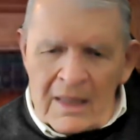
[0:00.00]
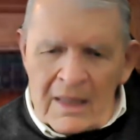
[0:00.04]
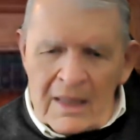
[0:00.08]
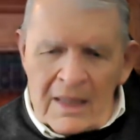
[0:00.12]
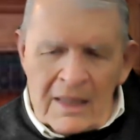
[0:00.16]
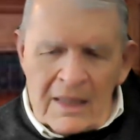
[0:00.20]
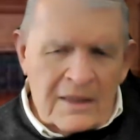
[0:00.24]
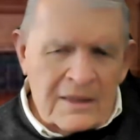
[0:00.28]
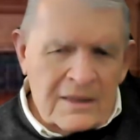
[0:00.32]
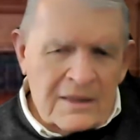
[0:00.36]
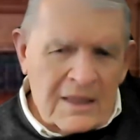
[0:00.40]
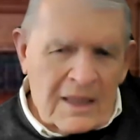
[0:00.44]

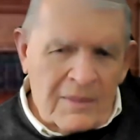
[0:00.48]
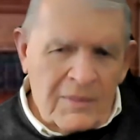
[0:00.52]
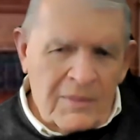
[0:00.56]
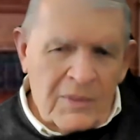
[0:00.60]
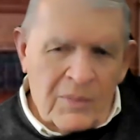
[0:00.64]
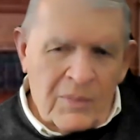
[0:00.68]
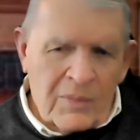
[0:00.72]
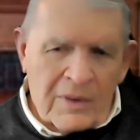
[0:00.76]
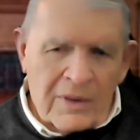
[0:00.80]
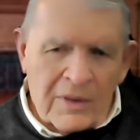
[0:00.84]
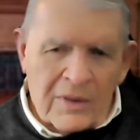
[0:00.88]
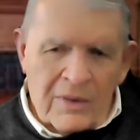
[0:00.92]
Anytime you
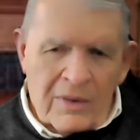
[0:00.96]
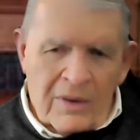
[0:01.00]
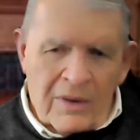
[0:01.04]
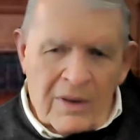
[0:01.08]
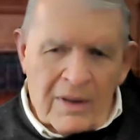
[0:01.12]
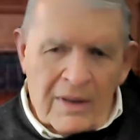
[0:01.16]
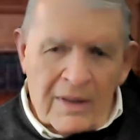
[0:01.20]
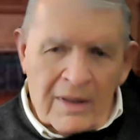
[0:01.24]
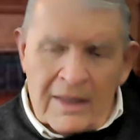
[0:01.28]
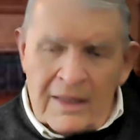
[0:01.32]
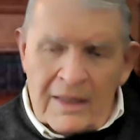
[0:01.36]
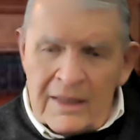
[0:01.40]
want to
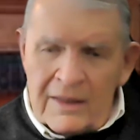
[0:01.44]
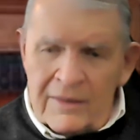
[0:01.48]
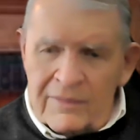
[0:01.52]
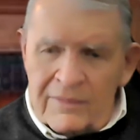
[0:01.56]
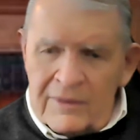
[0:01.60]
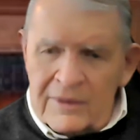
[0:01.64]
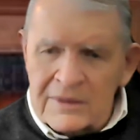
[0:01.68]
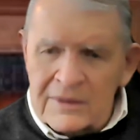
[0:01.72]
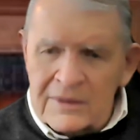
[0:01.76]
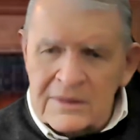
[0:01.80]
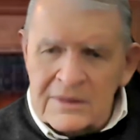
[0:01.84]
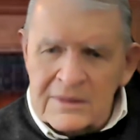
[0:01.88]
call any of
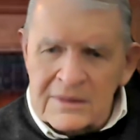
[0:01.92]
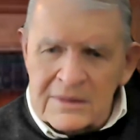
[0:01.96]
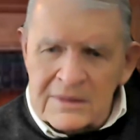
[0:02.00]
us,